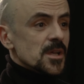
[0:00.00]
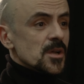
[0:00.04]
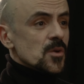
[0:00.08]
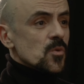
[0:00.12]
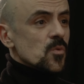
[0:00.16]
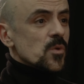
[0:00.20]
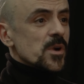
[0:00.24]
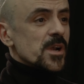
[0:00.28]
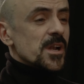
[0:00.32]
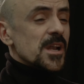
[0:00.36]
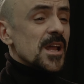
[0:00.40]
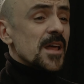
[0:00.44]

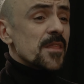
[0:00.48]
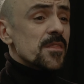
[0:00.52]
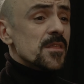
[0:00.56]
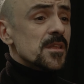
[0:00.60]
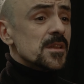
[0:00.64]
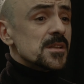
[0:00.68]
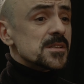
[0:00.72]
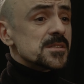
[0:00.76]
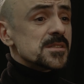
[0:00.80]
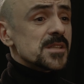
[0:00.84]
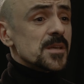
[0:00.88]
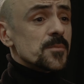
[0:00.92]
where
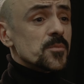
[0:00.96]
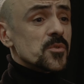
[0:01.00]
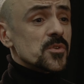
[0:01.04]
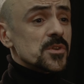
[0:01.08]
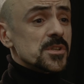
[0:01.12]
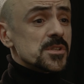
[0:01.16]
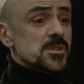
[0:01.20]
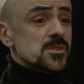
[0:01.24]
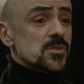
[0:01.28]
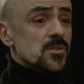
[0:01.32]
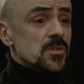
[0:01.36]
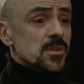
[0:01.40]
nothing step on
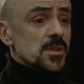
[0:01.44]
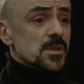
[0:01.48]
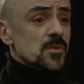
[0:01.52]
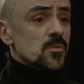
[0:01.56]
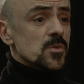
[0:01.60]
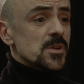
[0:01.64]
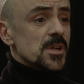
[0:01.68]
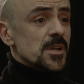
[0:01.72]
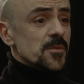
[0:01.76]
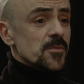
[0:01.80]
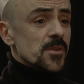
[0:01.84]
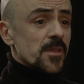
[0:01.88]
each other,
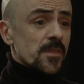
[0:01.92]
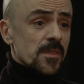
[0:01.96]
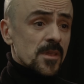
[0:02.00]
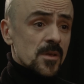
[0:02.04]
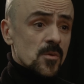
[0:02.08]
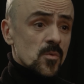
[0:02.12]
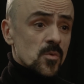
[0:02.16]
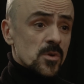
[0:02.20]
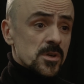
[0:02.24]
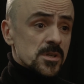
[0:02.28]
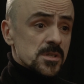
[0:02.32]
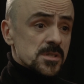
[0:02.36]
where
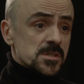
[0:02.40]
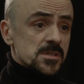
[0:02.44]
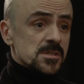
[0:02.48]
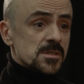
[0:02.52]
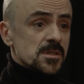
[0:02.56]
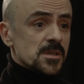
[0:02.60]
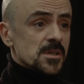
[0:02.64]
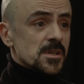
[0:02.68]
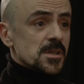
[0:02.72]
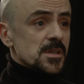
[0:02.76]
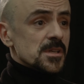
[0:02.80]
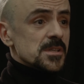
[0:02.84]
everything works
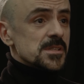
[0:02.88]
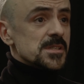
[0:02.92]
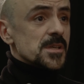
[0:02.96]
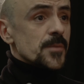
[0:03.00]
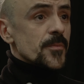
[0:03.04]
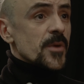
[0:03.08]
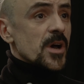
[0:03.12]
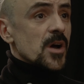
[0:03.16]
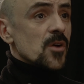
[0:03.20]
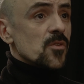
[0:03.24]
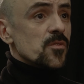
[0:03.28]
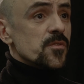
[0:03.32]

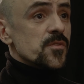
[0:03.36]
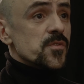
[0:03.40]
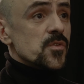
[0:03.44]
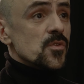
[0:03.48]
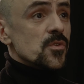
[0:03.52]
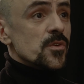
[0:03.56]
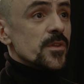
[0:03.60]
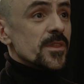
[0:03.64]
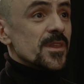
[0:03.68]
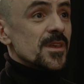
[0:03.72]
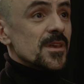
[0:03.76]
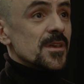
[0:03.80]
somehow
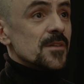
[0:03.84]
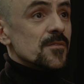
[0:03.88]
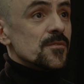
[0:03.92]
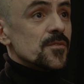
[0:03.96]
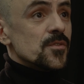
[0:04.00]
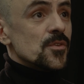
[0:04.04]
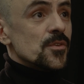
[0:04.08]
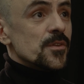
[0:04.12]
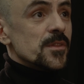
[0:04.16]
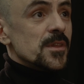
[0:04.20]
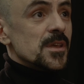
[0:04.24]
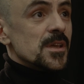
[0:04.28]
for the,
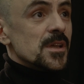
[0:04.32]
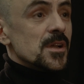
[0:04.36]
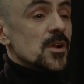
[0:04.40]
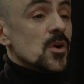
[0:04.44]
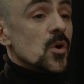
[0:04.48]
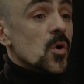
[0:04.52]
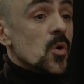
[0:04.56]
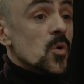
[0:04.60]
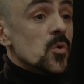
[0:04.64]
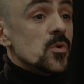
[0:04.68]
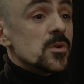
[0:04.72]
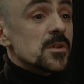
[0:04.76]
for the
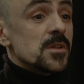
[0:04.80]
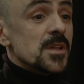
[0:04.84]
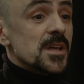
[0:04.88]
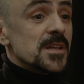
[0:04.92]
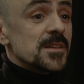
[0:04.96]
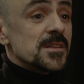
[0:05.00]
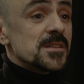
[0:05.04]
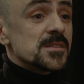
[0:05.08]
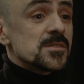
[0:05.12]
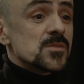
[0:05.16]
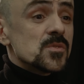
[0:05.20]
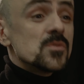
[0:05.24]
goal
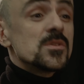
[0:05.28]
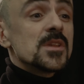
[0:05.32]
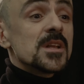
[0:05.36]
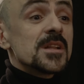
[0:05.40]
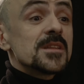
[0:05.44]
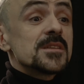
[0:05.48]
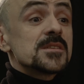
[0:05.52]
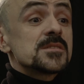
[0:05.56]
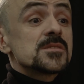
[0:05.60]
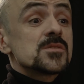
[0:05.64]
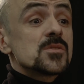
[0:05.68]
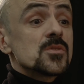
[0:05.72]
that is to tell
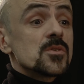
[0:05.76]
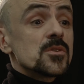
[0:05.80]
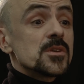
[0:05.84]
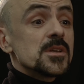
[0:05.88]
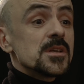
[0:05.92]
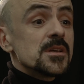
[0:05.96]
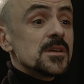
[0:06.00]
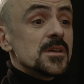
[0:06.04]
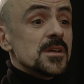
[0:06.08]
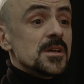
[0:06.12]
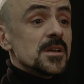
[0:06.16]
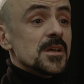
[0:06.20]
the story
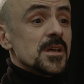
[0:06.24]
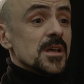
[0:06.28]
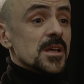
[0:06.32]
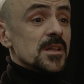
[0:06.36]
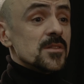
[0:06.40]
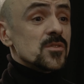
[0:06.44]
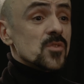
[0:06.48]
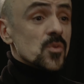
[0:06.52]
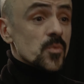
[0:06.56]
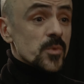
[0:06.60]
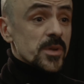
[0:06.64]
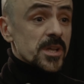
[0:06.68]

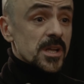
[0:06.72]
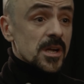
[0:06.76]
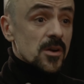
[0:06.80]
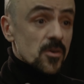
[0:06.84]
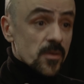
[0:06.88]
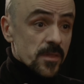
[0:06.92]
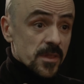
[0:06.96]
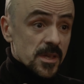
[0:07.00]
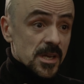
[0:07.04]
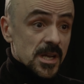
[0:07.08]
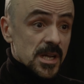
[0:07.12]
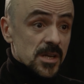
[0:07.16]
and to bring our
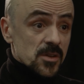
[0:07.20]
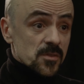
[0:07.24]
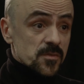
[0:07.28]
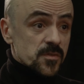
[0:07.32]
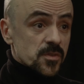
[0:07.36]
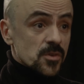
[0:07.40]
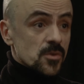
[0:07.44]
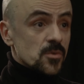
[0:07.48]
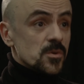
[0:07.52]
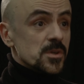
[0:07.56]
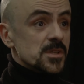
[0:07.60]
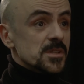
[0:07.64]
Cyrano
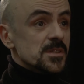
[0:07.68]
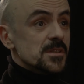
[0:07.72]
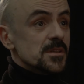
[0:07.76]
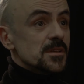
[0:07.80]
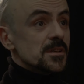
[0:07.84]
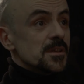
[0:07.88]
forward.